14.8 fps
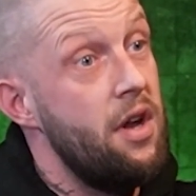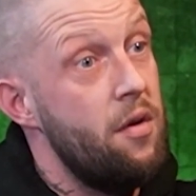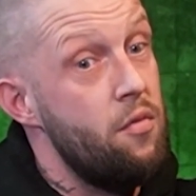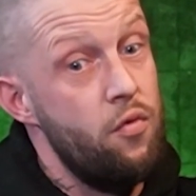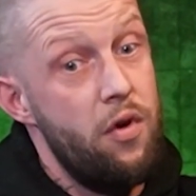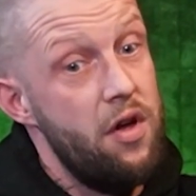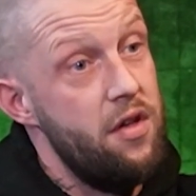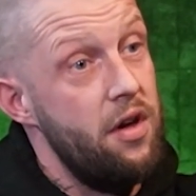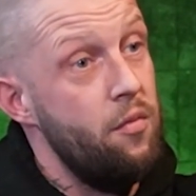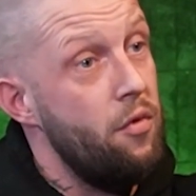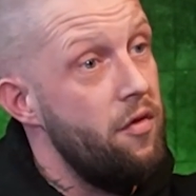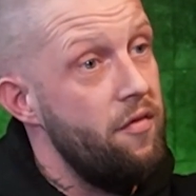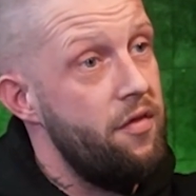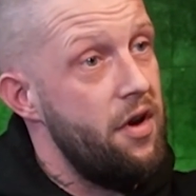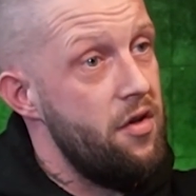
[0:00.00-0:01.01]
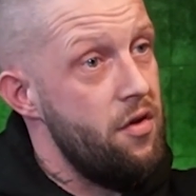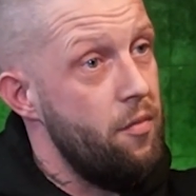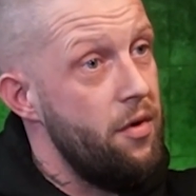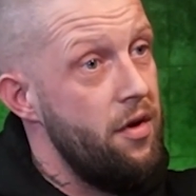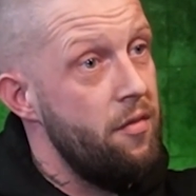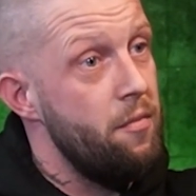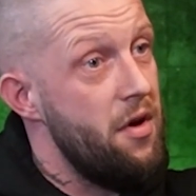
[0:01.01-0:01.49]
I was on a site work for a
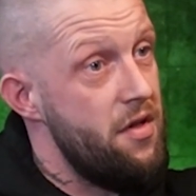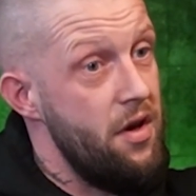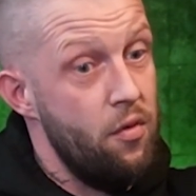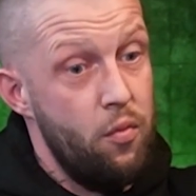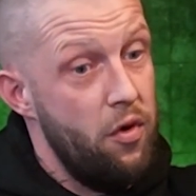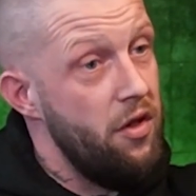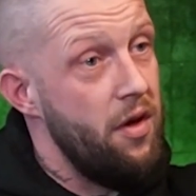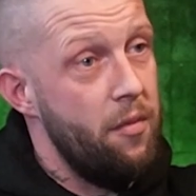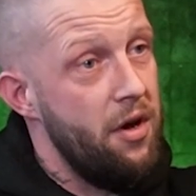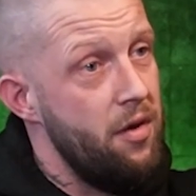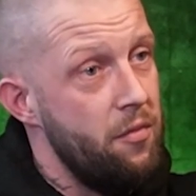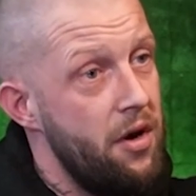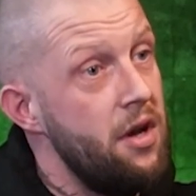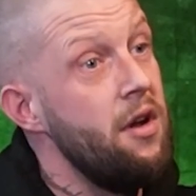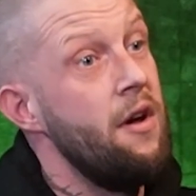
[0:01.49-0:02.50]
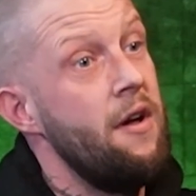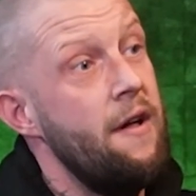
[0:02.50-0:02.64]
subway, myself, working a one-man.